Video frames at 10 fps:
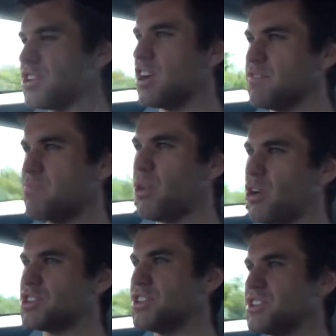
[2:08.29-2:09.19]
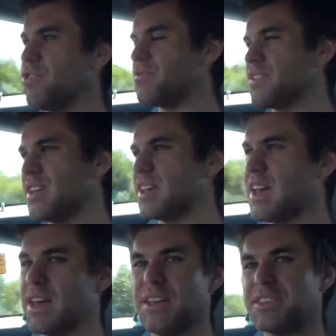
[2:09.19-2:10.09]
kind of polishes off
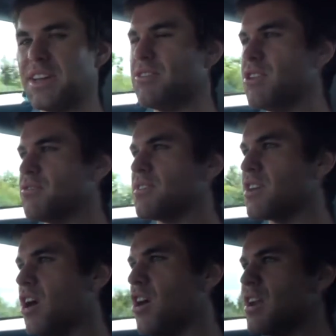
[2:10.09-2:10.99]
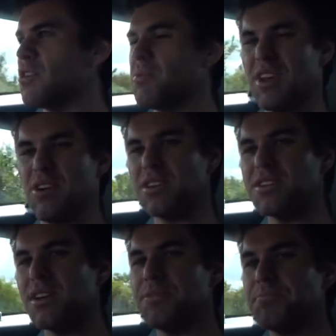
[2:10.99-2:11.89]
the interior of the car a little bit nicer.